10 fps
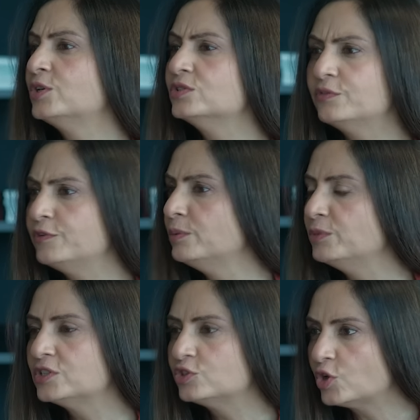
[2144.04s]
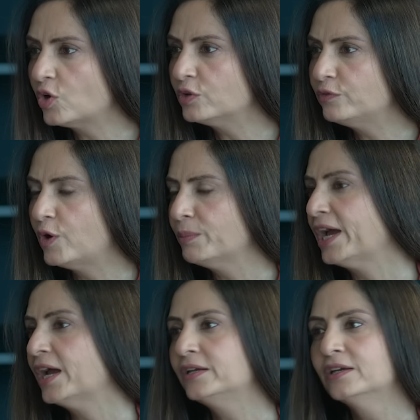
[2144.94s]
because a film is a shorter
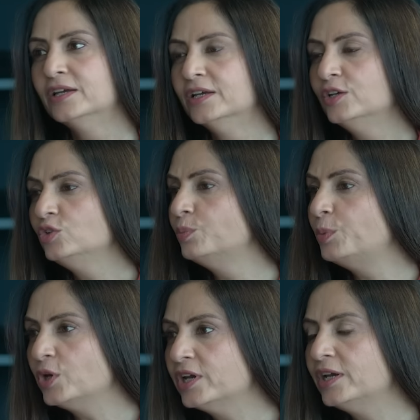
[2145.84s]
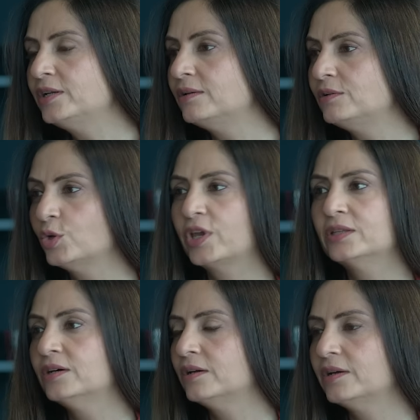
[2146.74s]
format mm-hmm. you put it mm-hmm.
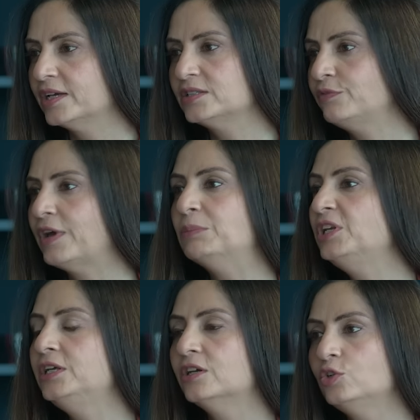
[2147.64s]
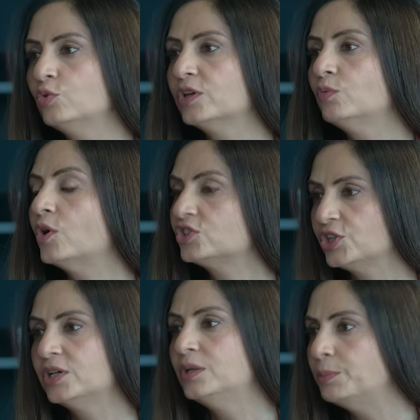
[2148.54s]
together as a family and you can watch
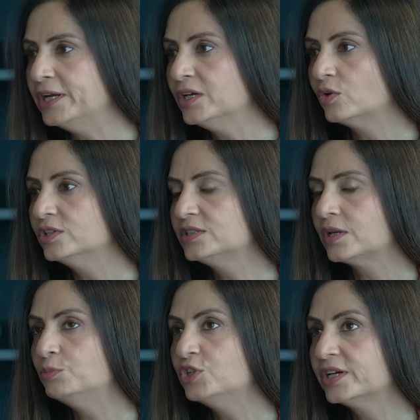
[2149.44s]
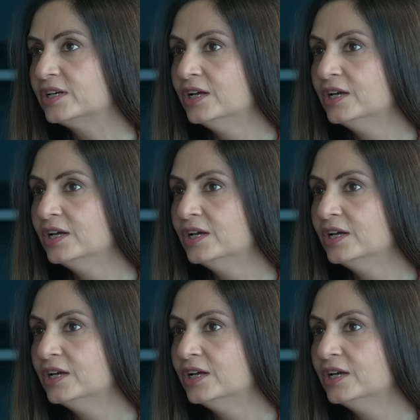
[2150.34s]
it depending on the subject